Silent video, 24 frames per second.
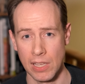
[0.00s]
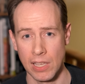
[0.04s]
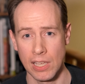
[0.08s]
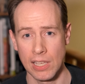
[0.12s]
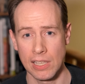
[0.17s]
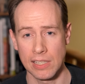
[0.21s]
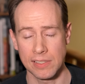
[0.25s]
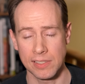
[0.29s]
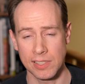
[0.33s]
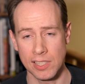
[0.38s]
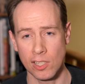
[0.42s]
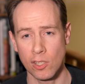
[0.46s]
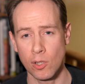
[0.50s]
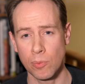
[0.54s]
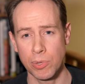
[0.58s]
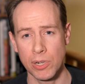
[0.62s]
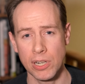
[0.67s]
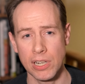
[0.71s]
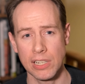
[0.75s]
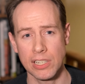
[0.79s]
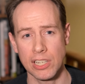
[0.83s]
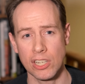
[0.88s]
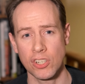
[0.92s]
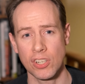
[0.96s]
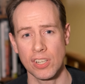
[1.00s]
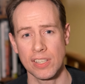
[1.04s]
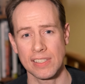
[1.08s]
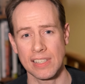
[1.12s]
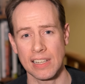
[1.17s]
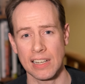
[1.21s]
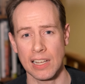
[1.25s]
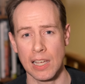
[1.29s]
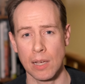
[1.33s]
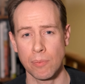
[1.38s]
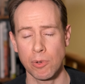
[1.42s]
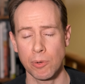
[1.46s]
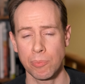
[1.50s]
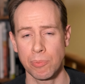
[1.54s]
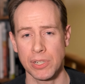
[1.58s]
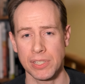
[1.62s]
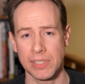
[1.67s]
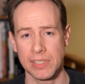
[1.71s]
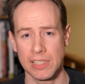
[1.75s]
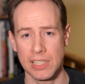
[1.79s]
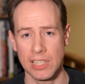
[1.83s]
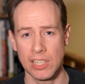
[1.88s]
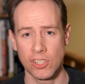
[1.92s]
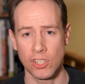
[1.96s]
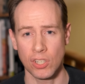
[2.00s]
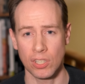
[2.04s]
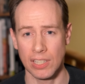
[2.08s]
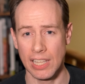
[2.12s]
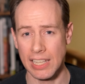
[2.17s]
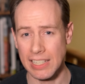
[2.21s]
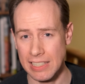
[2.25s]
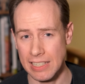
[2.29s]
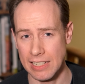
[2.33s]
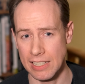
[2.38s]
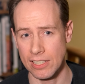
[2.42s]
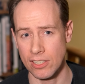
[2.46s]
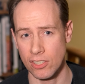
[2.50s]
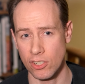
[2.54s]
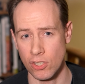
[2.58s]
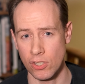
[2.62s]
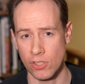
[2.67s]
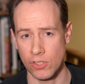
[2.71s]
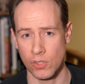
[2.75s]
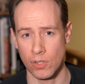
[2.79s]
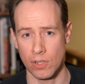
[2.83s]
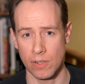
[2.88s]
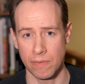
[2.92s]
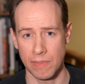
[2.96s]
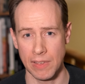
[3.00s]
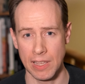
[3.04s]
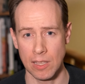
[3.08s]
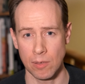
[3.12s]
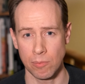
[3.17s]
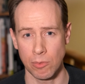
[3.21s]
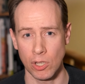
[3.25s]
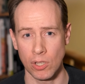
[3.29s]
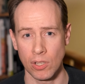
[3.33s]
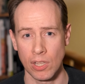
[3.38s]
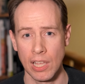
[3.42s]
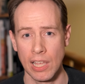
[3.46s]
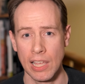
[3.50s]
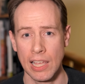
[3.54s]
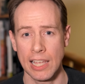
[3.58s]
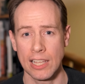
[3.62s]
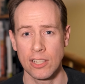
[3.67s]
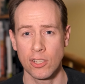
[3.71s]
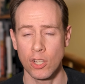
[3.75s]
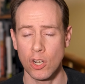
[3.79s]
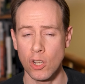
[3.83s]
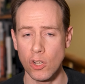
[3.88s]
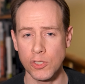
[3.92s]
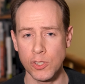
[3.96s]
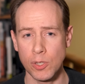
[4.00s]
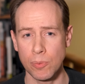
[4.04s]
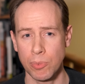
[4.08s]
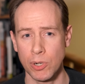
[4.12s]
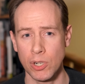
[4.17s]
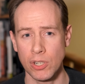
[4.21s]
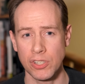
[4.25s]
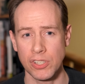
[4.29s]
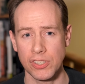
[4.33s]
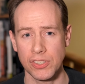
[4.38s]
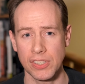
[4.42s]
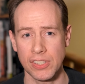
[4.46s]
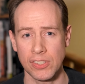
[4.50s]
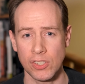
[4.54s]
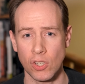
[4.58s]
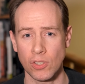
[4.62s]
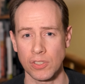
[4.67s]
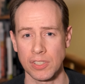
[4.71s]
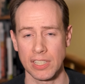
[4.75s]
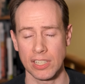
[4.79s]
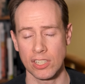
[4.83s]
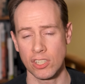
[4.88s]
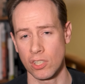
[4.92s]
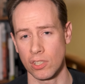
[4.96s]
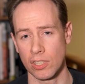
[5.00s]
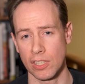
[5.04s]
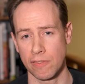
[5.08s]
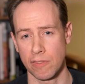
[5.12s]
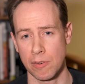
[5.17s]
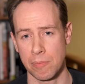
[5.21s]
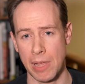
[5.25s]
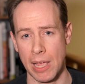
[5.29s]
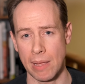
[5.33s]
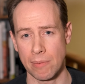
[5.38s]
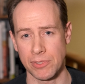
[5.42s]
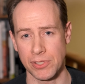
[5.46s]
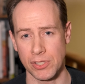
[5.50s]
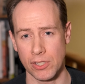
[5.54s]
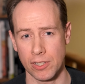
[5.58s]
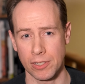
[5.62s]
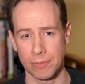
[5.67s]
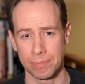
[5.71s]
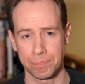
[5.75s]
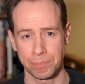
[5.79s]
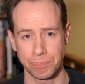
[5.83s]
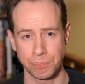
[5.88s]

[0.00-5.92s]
Single print editions and a couple prestige collected editions are available, and you can also purchase these all digitally from Amazon.